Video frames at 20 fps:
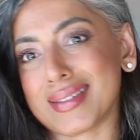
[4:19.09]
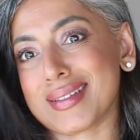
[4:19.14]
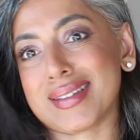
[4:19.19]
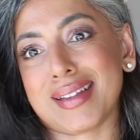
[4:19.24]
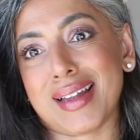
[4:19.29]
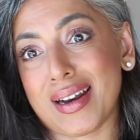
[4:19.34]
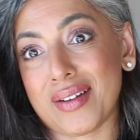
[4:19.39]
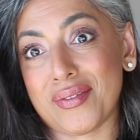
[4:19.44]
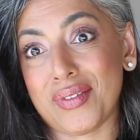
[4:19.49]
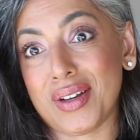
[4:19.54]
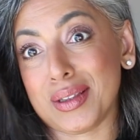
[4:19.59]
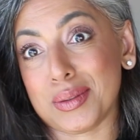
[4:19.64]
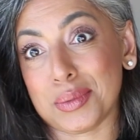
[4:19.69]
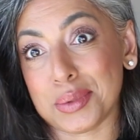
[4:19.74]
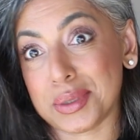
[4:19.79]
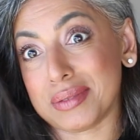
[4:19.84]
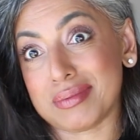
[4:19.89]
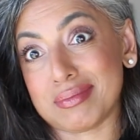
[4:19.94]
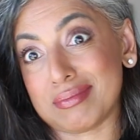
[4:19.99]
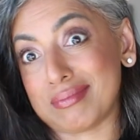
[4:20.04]
not
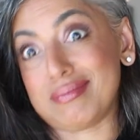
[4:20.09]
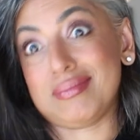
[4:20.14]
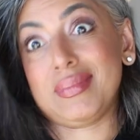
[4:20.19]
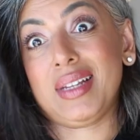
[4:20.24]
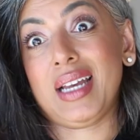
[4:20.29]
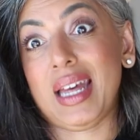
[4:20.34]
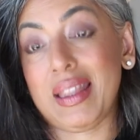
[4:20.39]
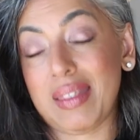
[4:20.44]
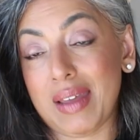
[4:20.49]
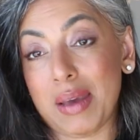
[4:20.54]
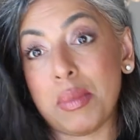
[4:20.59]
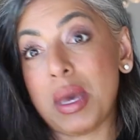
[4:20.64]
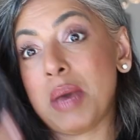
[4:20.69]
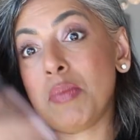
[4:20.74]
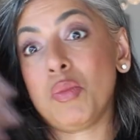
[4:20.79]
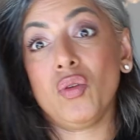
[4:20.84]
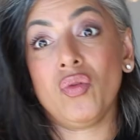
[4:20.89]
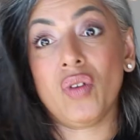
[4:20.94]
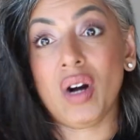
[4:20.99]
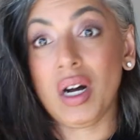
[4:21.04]
available, and they may
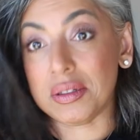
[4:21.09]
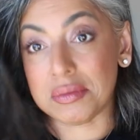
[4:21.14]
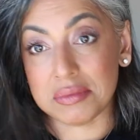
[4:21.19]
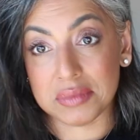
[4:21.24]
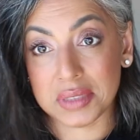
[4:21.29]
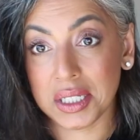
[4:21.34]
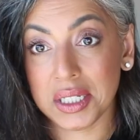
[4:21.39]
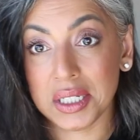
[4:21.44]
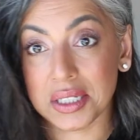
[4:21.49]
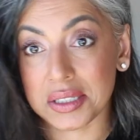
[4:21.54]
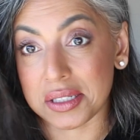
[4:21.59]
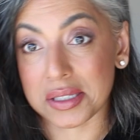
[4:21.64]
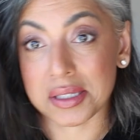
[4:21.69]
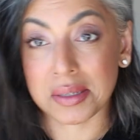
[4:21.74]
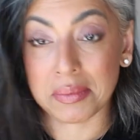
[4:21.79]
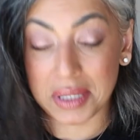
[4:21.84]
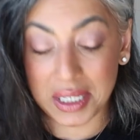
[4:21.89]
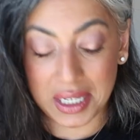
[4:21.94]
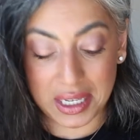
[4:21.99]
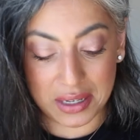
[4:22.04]
move on to
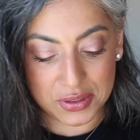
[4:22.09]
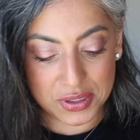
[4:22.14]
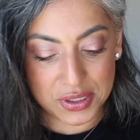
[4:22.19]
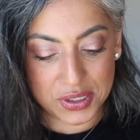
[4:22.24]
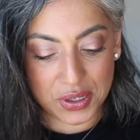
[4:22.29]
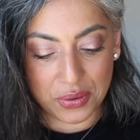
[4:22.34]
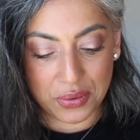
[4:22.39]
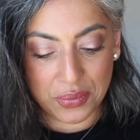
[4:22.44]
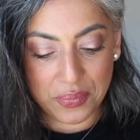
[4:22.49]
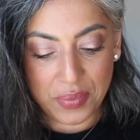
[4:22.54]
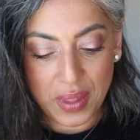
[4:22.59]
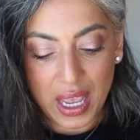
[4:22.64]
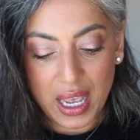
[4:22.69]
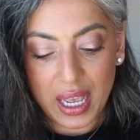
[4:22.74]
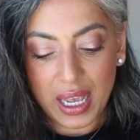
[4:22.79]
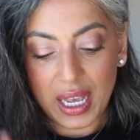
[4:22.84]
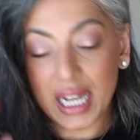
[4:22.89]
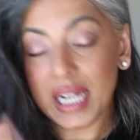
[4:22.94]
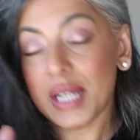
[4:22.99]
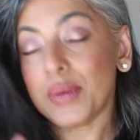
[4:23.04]
something else. So
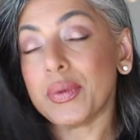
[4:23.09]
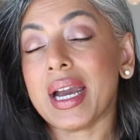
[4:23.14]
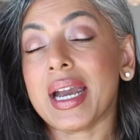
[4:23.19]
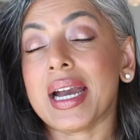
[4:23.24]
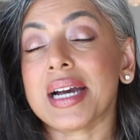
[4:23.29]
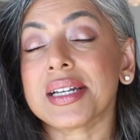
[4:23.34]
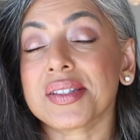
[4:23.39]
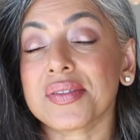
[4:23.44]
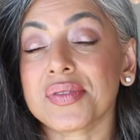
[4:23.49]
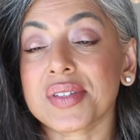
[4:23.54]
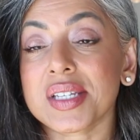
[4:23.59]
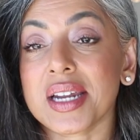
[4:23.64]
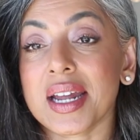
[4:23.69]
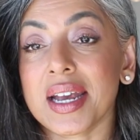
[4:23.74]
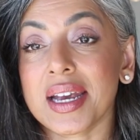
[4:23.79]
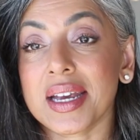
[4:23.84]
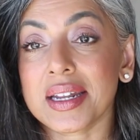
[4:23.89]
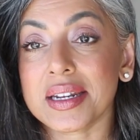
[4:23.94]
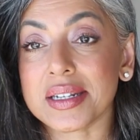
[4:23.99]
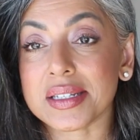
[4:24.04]
anyway, as of
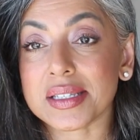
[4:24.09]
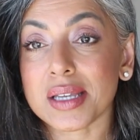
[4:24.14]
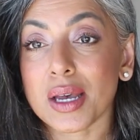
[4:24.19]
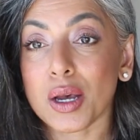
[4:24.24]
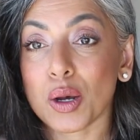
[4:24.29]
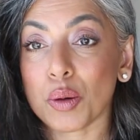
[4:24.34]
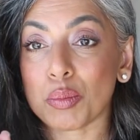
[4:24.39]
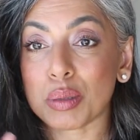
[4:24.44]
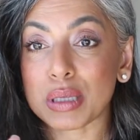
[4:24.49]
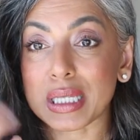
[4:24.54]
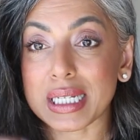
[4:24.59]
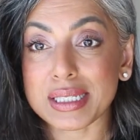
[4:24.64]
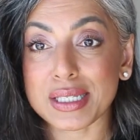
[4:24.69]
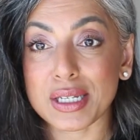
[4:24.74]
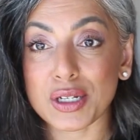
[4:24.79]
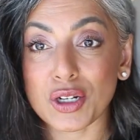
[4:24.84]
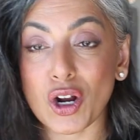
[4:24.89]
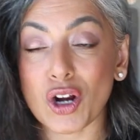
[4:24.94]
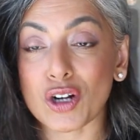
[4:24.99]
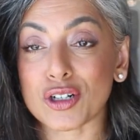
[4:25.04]
today, it is place
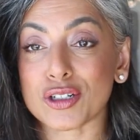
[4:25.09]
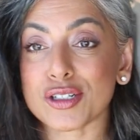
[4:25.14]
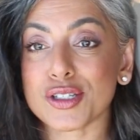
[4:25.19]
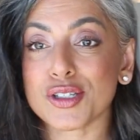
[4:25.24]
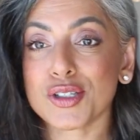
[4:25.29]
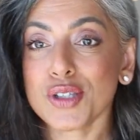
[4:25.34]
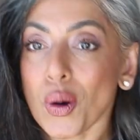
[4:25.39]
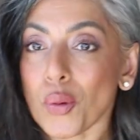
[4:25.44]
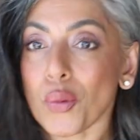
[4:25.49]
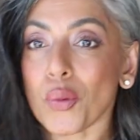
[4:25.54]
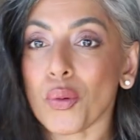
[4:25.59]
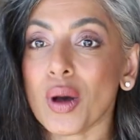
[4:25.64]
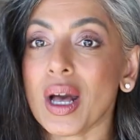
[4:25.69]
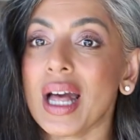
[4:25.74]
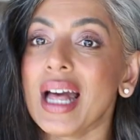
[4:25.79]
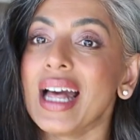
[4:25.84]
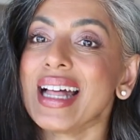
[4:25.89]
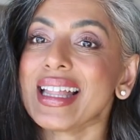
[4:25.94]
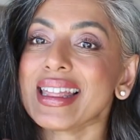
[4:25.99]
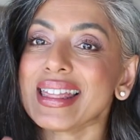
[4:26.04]
in cart. So
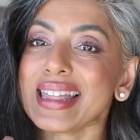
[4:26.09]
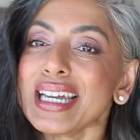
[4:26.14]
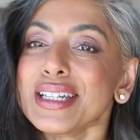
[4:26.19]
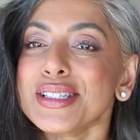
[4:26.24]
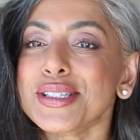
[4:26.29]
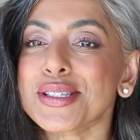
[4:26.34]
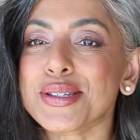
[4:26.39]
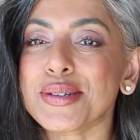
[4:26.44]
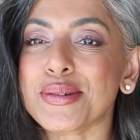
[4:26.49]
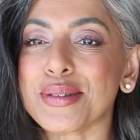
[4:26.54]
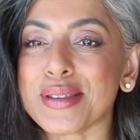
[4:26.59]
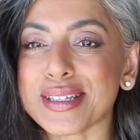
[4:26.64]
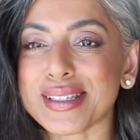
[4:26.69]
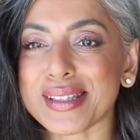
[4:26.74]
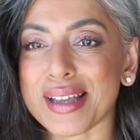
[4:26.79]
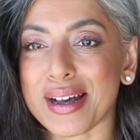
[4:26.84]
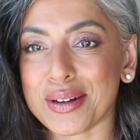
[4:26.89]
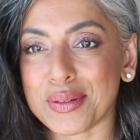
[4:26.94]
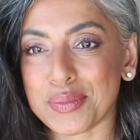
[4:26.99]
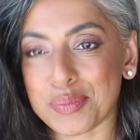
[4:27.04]
let's do
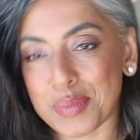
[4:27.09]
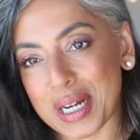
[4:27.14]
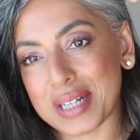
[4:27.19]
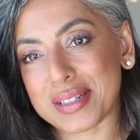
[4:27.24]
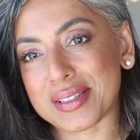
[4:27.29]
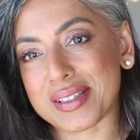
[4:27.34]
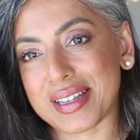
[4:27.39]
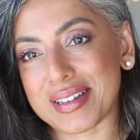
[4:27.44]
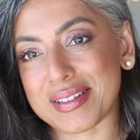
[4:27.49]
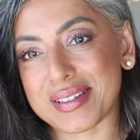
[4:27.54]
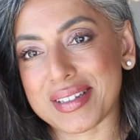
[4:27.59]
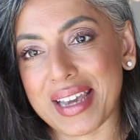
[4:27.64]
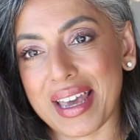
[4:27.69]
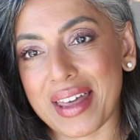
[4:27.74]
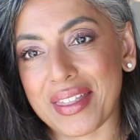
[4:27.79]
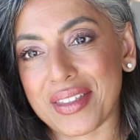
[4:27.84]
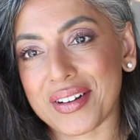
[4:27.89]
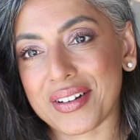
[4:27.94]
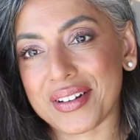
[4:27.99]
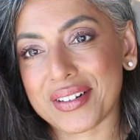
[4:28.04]
this unboxing
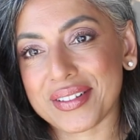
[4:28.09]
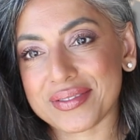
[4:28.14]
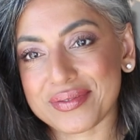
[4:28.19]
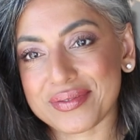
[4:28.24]
together.